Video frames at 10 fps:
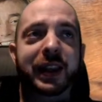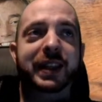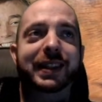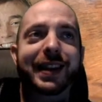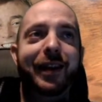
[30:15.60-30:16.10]

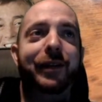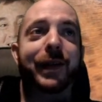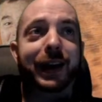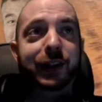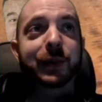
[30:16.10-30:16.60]
this
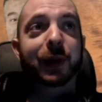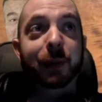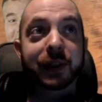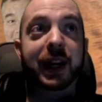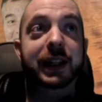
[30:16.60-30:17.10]
fashionable
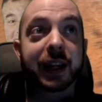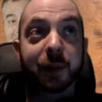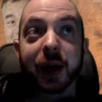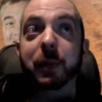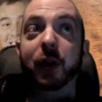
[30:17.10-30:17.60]
potato,
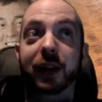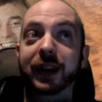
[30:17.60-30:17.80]
but I'm not.